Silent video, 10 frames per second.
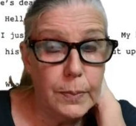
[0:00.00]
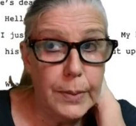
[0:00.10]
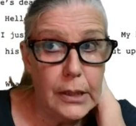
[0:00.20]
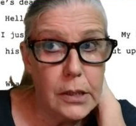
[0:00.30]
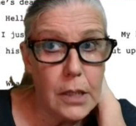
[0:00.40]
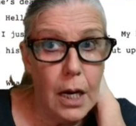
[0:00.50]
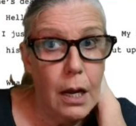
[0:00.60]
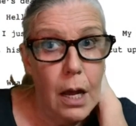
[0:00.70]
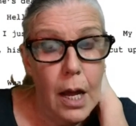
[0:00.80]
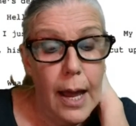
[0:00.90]
pigsty
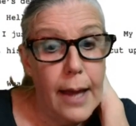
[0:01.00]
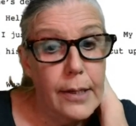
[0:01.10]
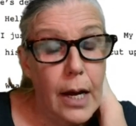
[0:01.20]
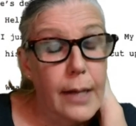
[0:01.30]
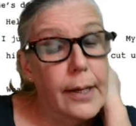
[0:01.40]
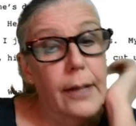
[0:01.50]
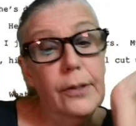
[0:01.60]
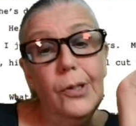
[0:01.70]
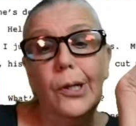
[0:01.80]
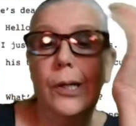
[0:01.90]
and and and
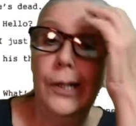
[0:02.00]
look